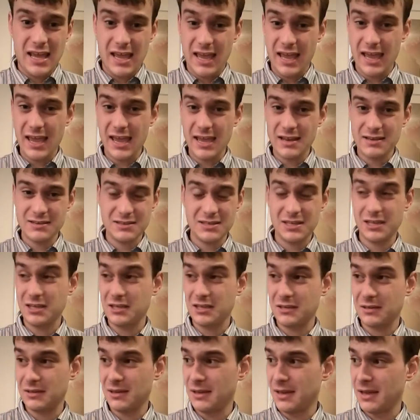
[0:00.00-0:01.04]
and,
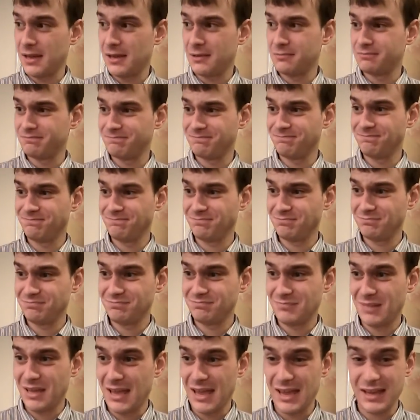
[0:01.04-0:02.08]
um,
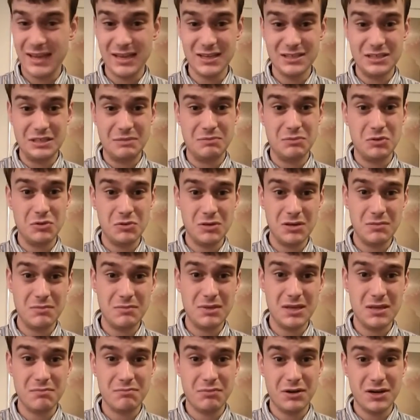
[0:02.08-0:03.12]
I guess I'm going to
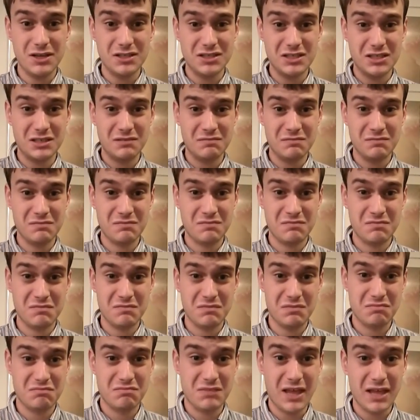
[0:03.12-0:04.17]
be embracing
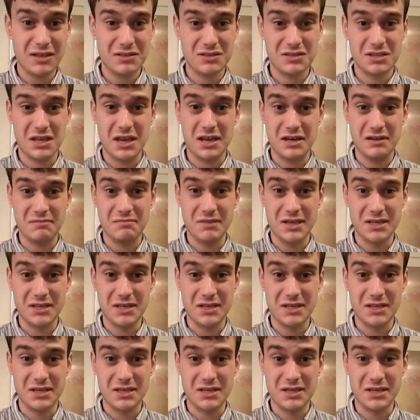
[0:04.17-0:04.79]
that side of